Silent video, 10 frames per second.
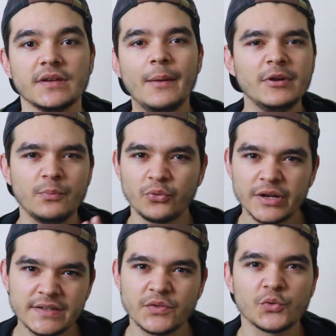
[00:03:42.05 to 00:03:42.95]
I'm going to
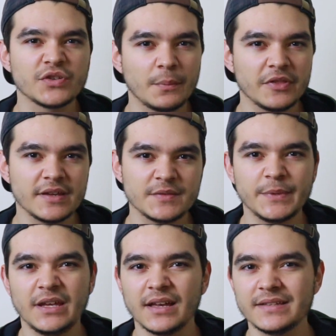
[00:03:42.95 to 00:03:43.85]
breeze through some of this
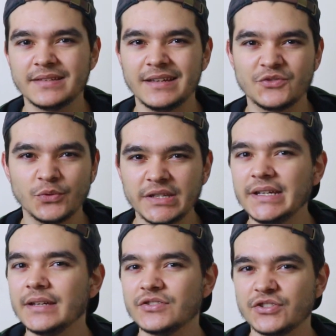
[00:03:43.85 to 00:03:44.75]
because it's
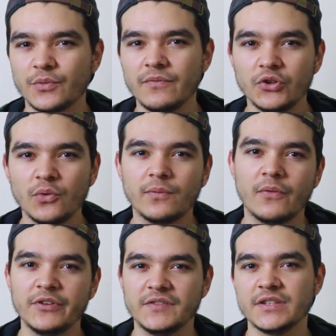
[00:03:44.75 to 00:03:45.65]
really just a review of
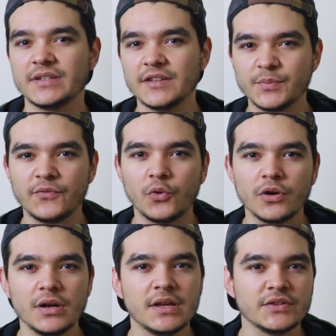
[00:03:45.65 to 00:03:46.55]
what we discussed
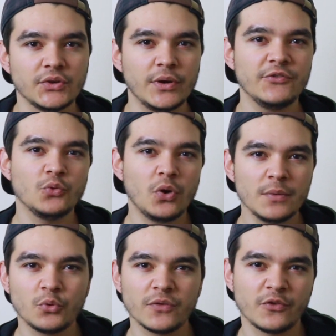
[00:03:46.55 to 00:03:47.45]
before, so if you
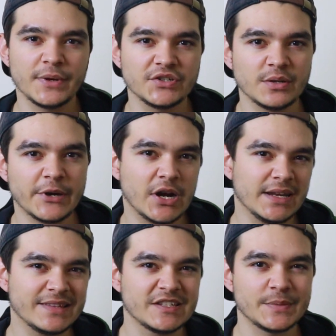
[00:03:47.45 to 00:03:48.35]
want more information about
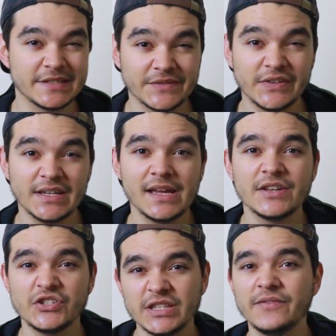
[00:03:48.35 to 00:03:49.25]
anything specific,
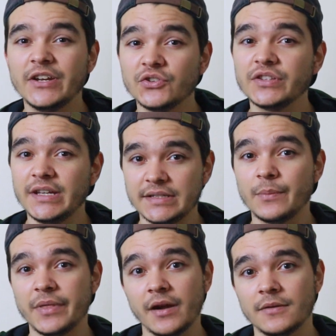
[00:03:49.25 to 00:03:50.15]
check the videos linked
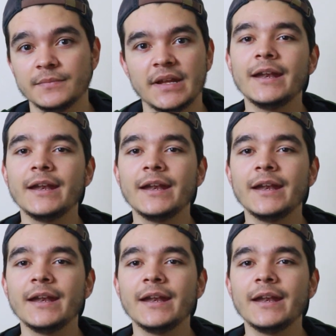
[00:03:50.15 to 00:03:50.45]
up there.